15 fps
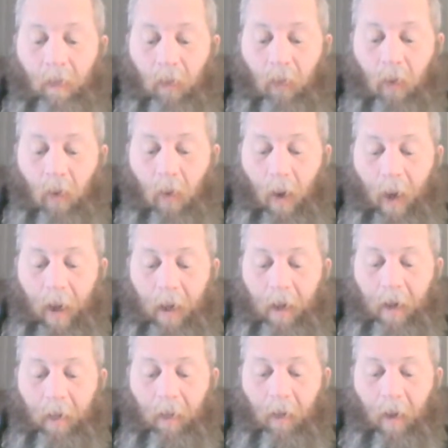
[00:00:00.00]
quite a
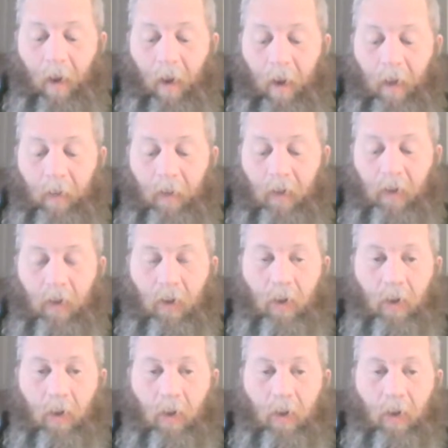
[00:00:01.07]
number, I am
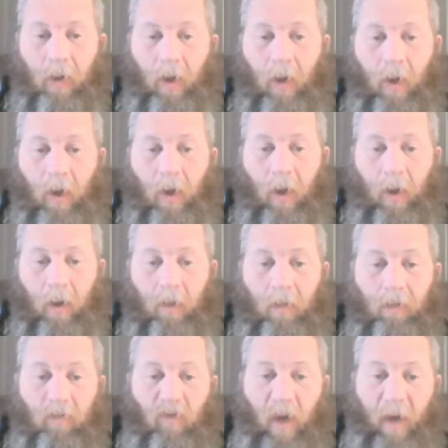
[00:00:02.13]
sure,
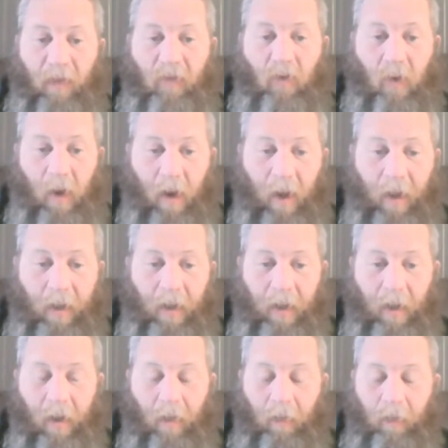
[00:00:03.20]
have tried
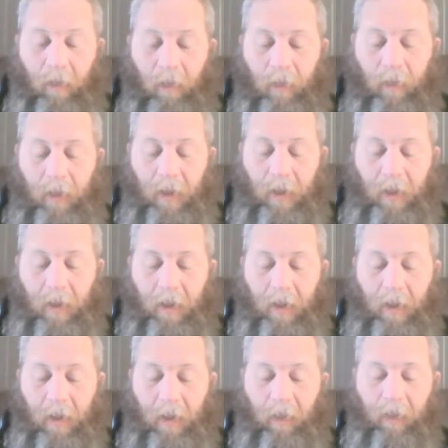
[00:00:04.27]
them.
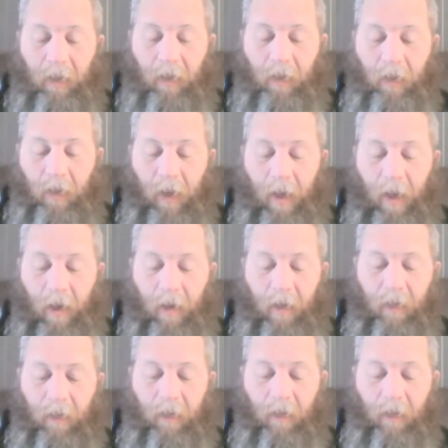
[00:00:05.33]
Some of you have